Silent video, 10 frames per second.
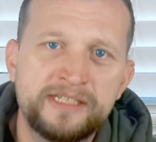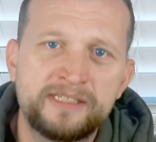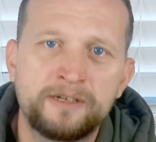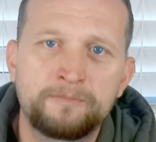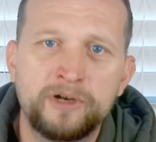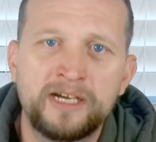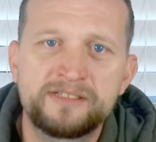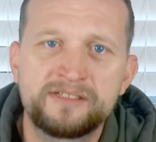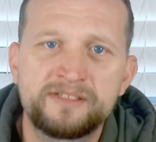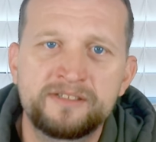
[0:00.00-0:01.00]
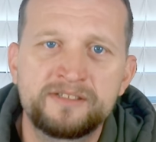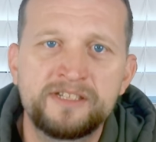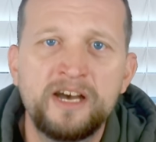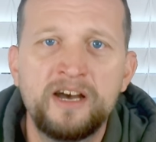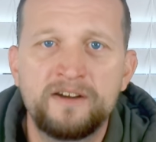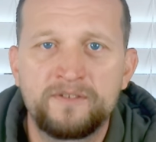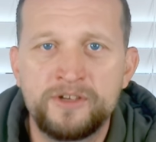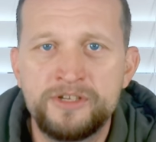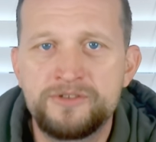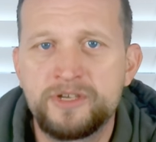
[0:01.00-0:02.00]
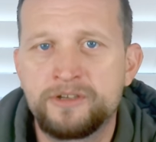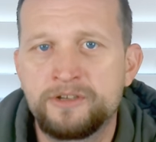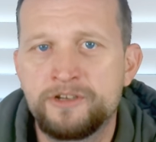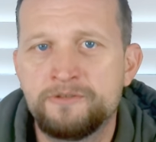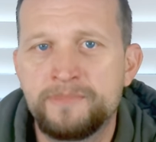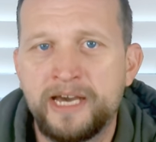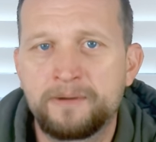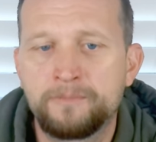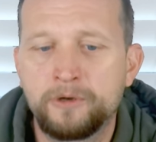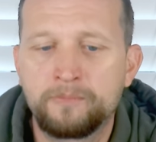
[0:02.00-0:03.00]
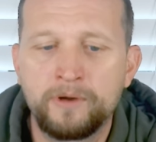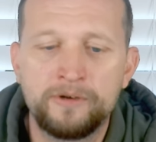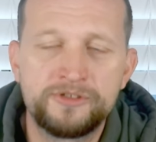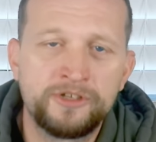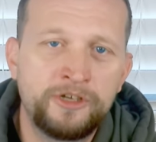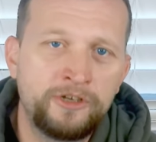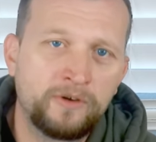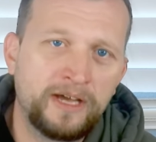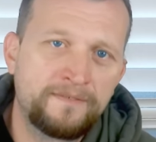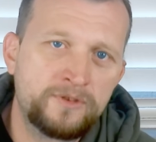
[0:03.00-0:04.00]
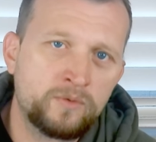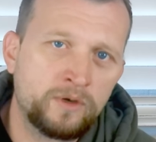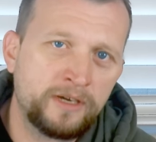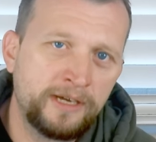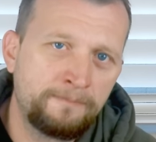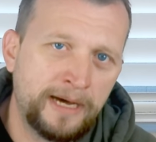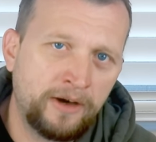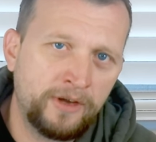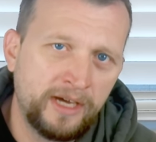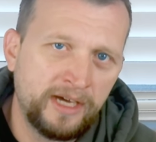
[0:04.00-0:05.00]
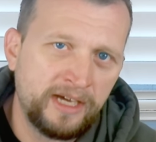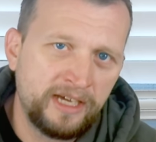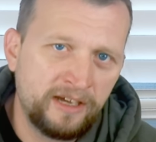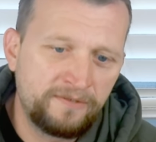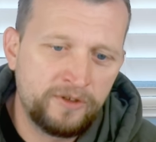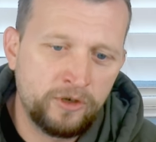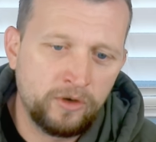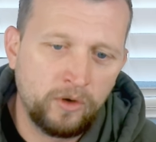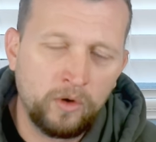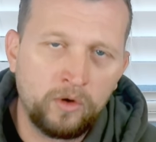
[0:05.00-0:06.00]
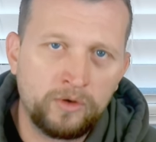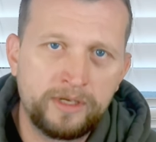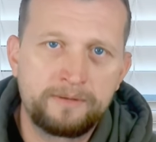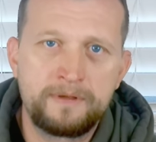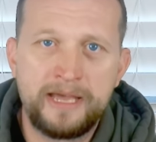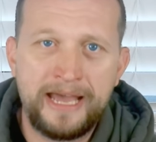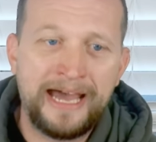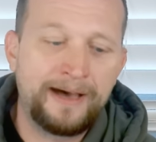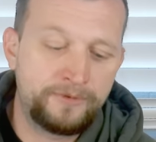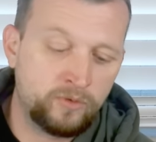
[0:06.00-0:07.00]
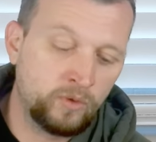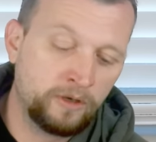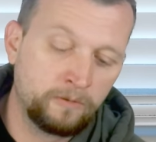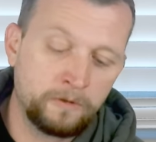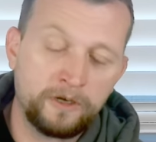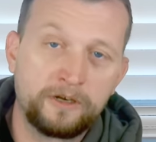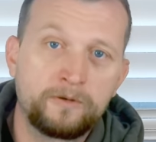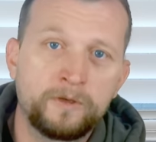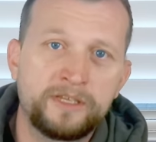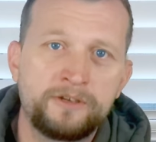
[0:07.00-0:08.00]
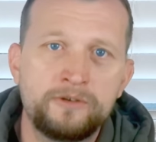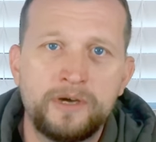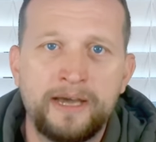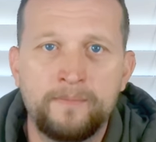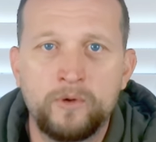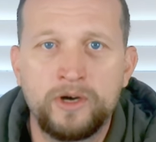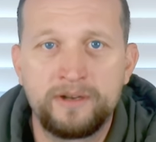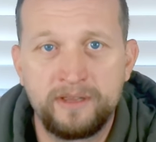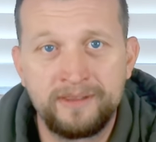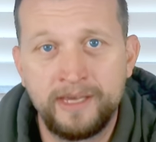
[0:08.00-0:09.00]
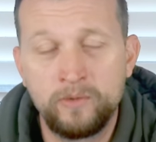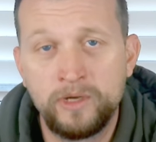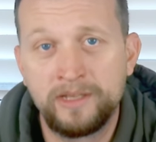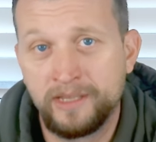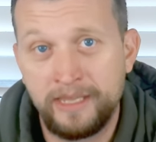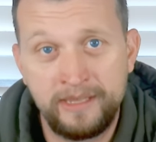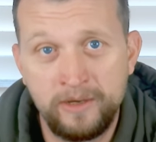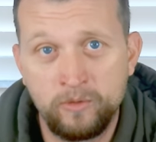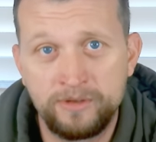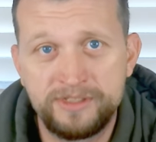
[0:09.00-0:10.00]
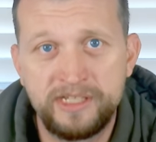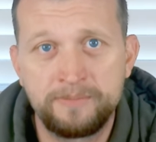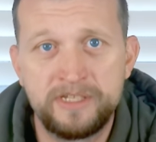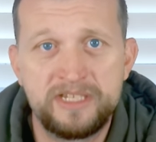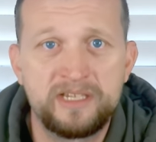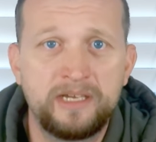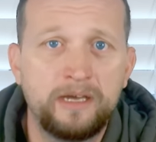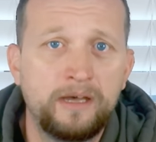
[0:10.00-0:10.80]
Intel processors for use on your new MacBook Pro. So you don't have to worry about if your old apps will work with the new M1. They will, and they work seamlessly.